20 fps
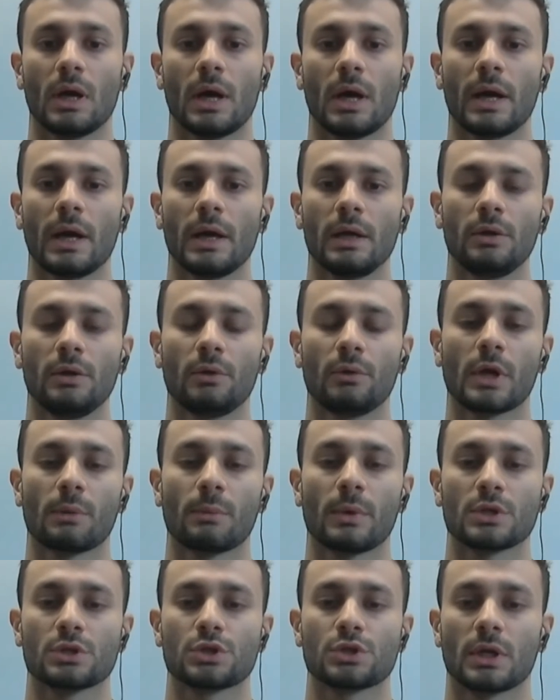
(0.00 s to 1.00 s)
I highly
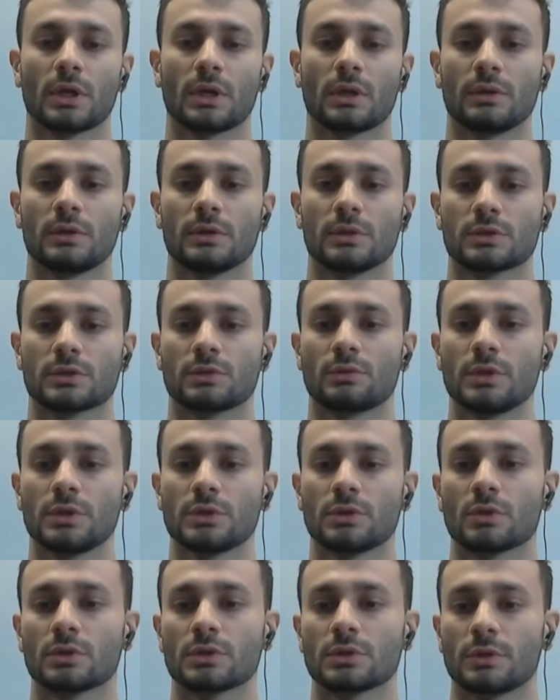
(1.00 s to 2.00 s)
recommend checking this
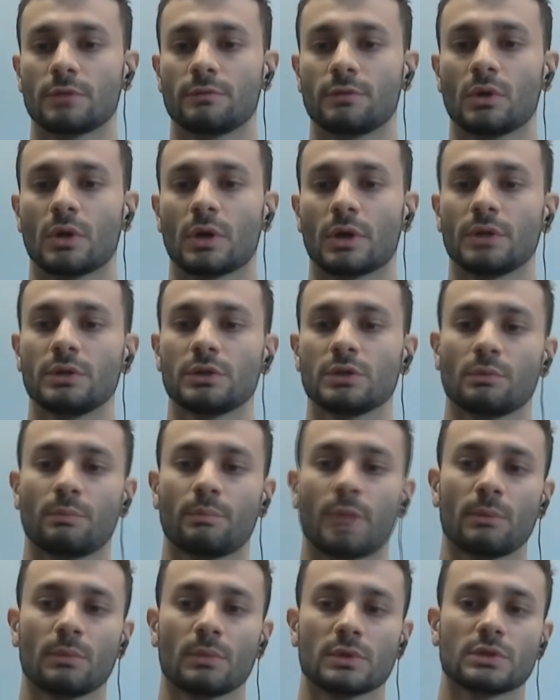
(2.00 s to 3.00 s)
resource if you are into
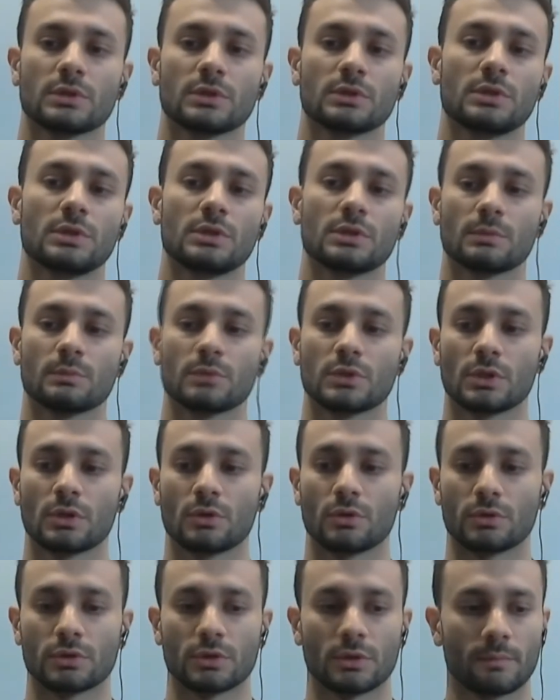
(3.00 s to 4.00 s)
payment system
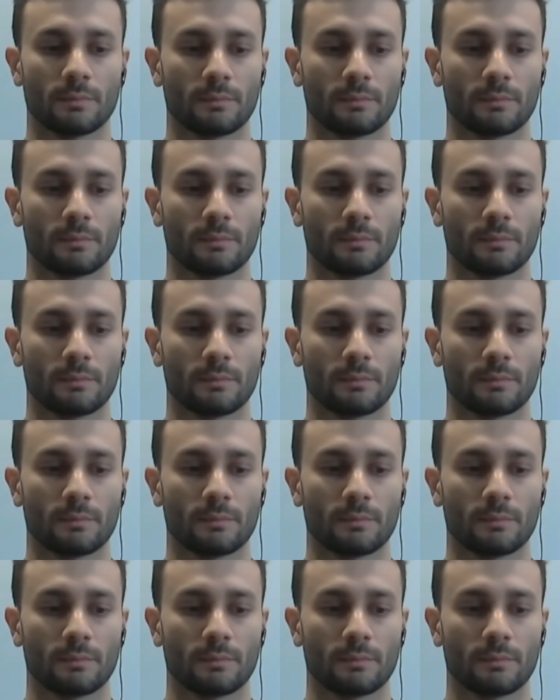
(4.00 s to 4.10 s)
security.